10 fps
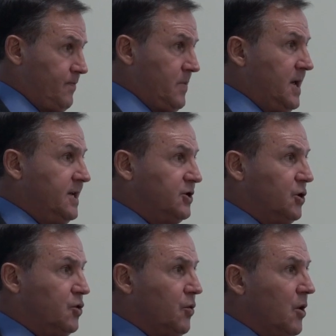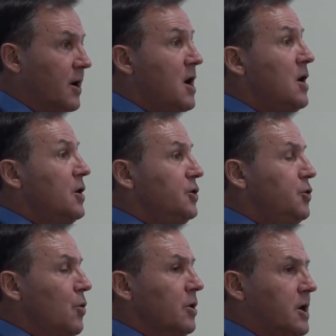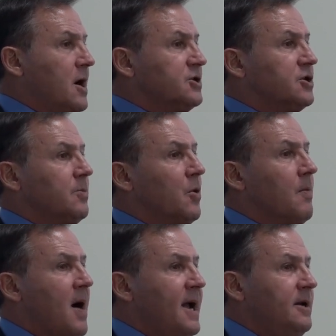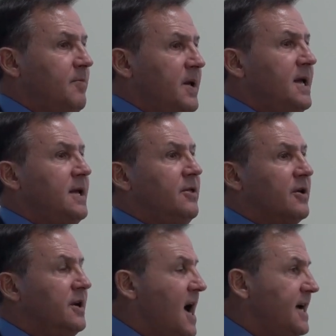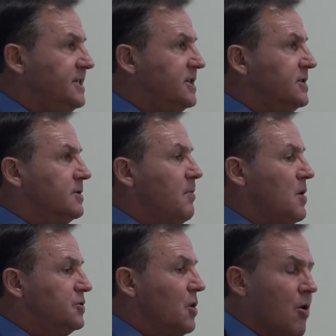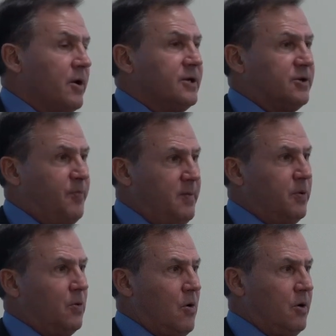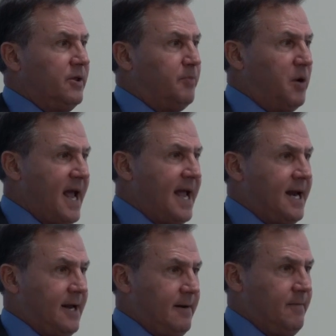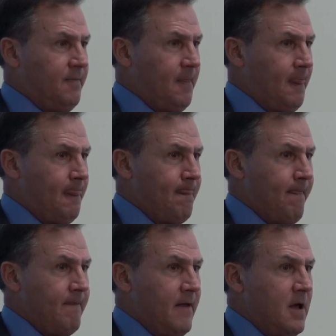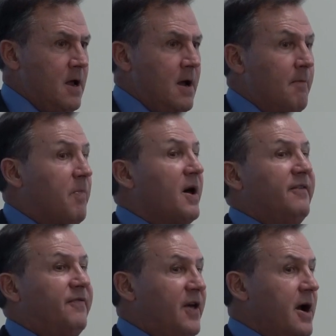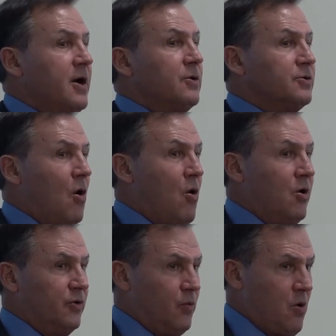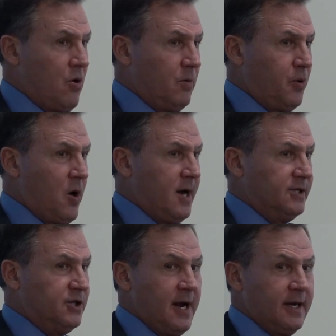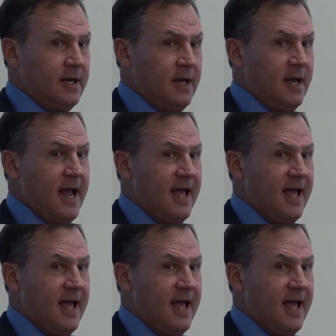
is a crook, your customer might be the nicest, most honest people on the planet. But if they're on the wrong project and